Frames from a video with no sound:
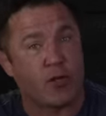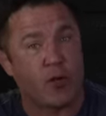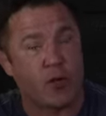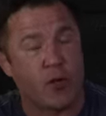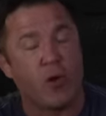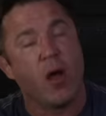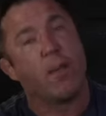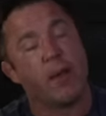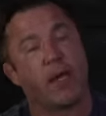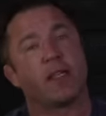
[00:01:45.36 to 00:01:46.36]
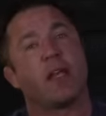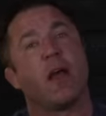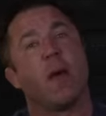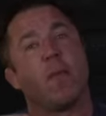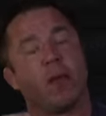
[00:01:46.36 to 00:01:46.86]
to you because
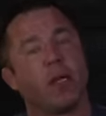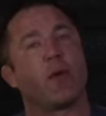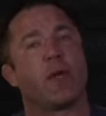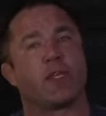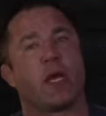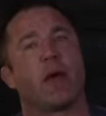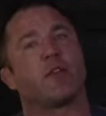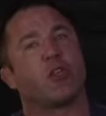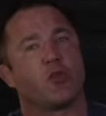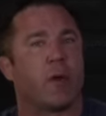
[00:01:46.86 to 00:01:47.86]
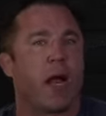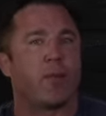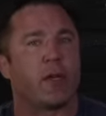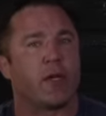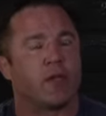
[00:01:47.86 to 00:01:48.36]
Billy Ray Cyrus is what I
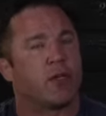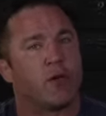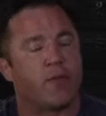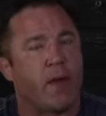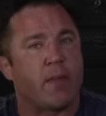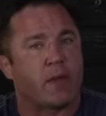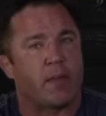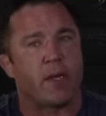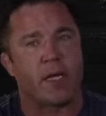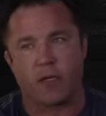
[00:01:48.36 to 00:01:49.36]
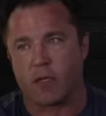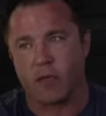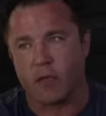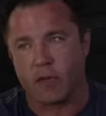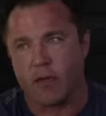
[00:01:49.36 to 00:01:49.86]
would consider famous. I
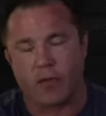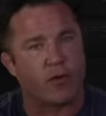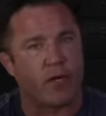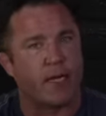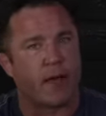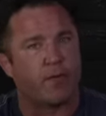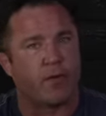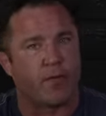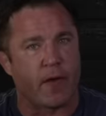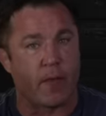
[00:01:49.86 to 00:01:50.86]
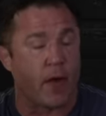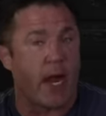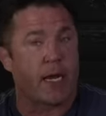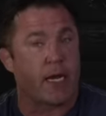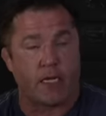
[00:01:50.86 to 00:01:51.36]
mean, there's a level of fame there,
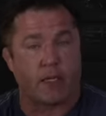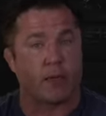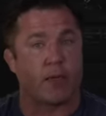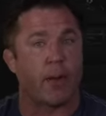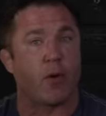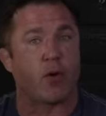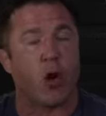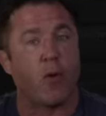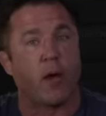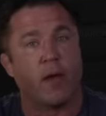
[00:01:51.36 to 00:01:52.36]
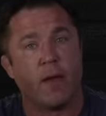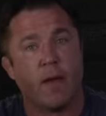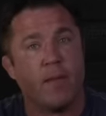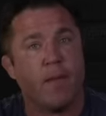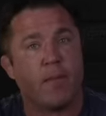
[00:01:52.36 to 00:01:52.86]
and he's kept on going.
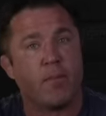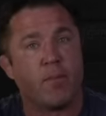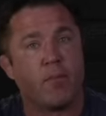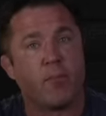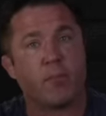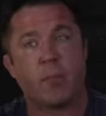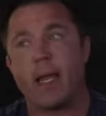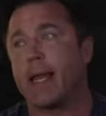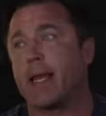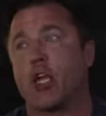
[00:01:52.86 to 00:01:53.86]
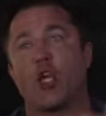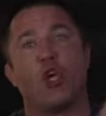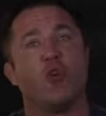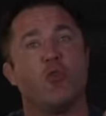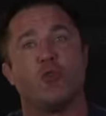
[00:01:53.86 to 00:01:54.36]
He had a
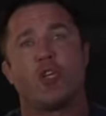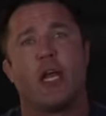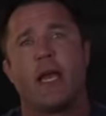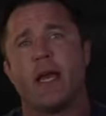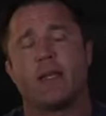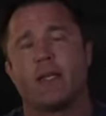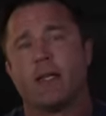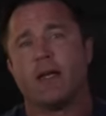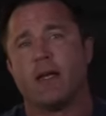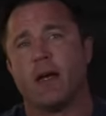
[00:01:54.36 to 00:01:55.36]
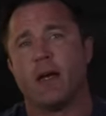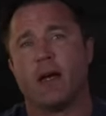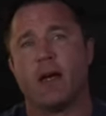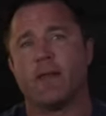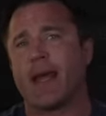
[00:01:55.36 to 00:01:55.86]
huge hit,
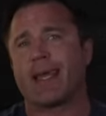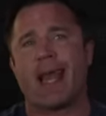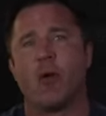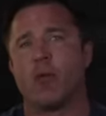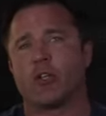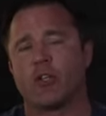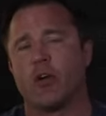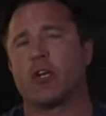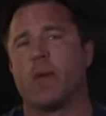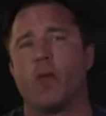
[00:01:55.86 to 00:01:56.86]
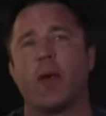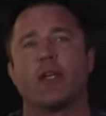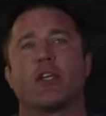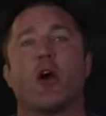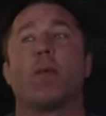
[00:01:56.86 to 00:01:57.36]
that Cowboy song, a couple
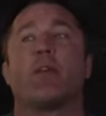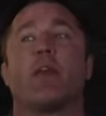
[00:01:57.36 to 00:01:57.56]
weeks ago, but